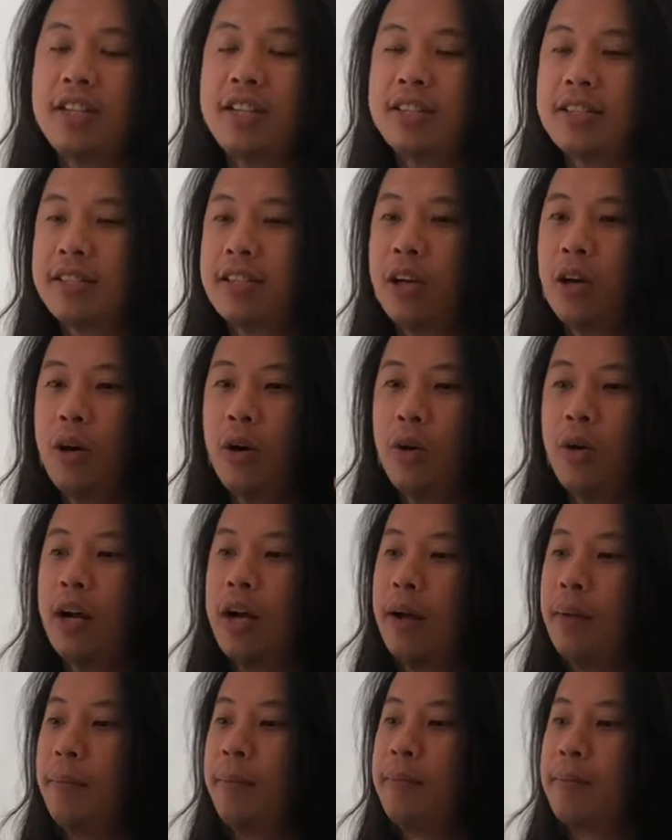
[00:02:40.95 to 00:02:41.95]

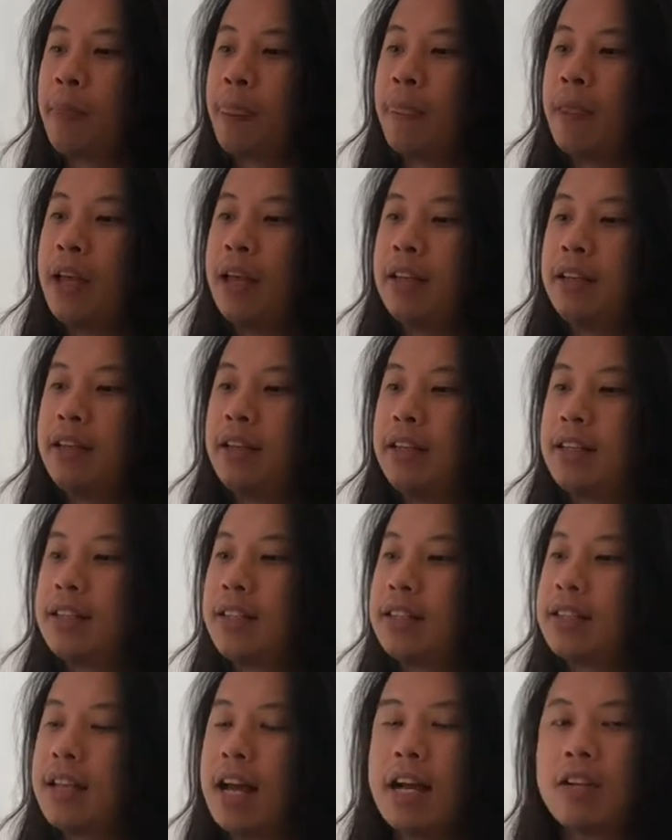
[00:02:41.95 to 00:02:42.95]
So this
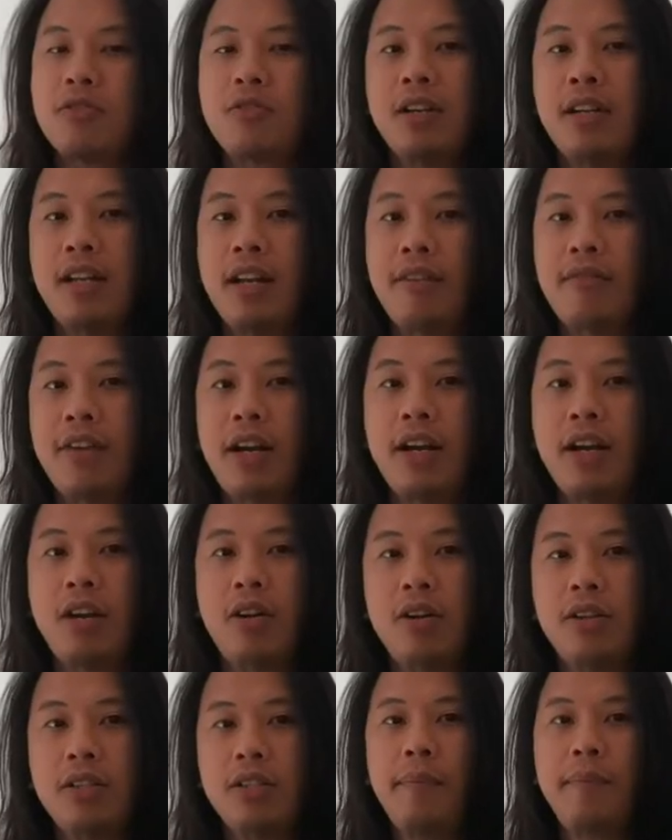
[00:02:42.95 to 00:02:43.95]
is actually a very
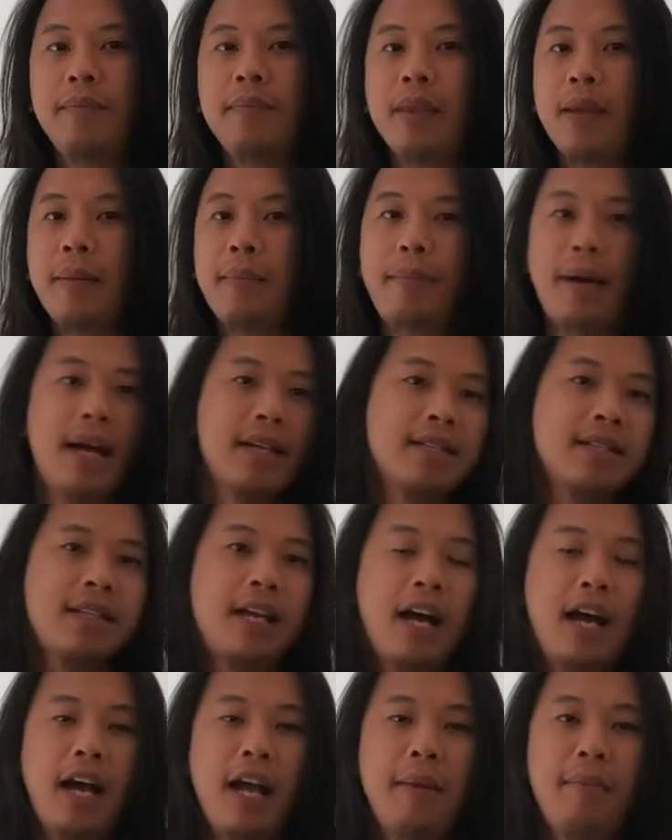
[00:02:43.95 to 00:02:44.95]
good
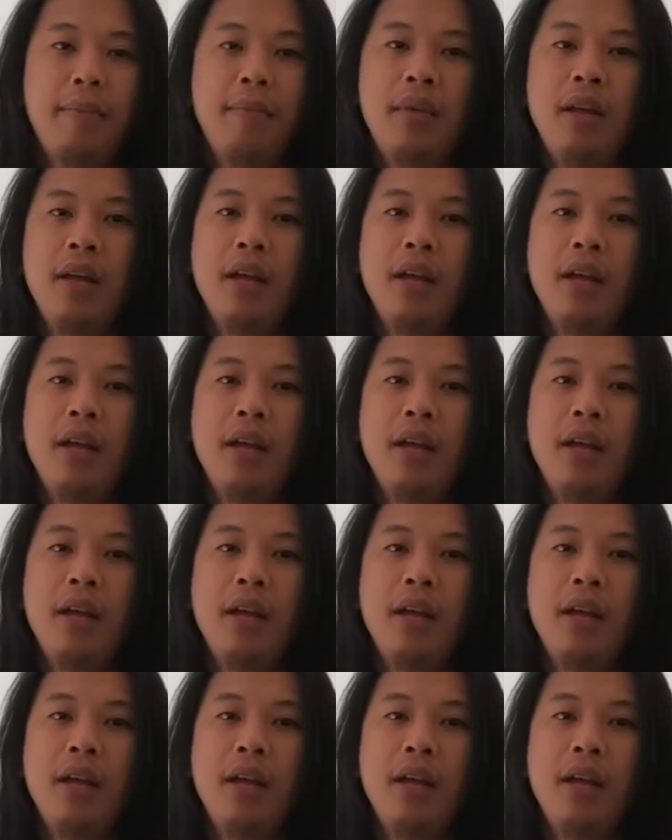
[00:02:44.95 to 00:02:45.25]
pastime.